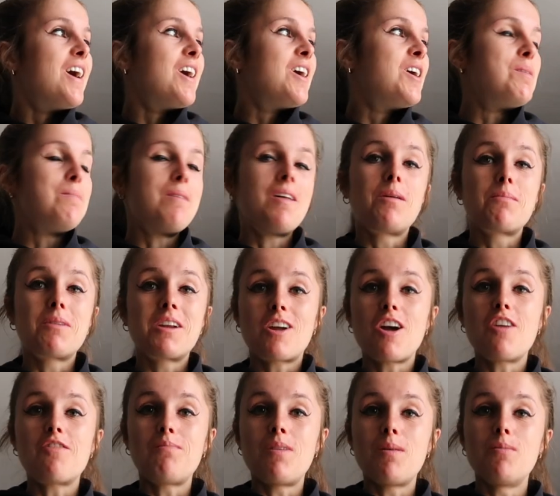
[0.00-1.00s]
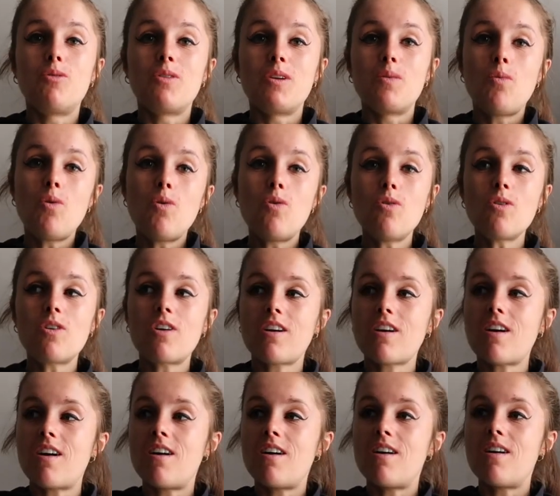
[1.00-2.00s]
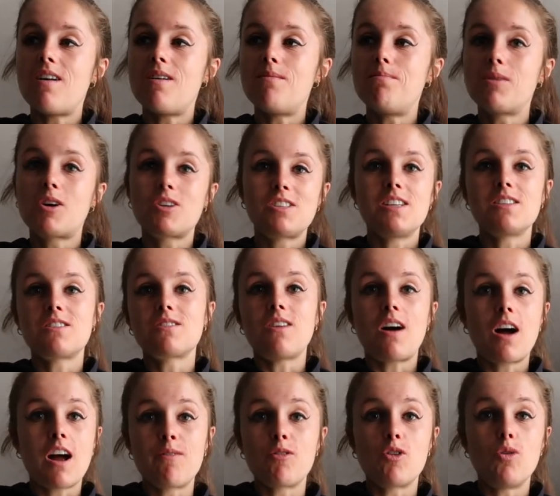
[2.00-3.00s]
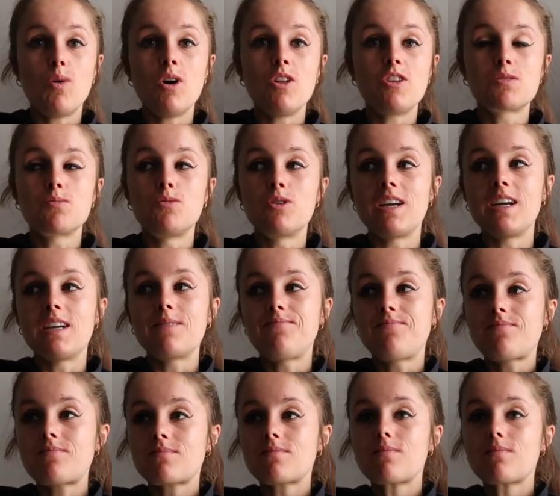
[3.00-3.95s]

And I'm gonna go for my morning walk, because I haven't got work this morning.